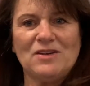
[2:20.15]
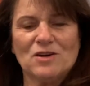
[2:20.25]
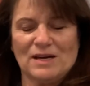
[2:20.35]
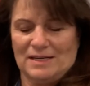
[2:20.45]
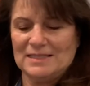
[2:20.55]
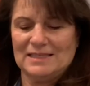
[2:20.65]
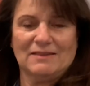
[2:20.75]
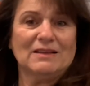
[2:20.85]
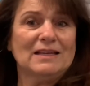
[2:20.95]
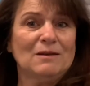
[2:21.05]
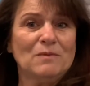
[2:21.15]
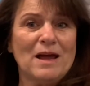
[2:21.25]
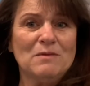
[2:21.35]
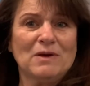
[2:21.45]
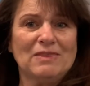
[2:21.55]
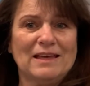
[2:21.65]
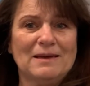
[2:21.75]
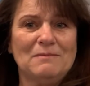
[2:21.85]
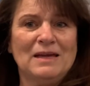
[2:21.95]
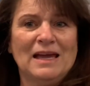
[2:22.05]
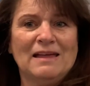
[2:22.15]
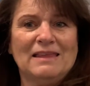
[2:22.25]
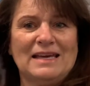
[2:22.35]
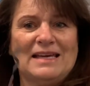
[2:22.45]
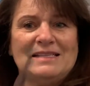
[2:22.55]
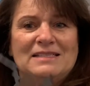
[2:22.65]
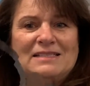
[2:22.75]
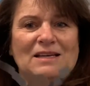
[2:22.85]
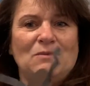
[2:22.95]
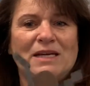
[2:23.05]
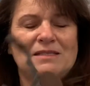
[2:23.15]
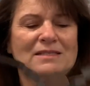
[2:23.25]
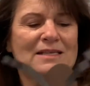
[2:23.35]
you're going to sing the little rhyme with them. The eensy weensy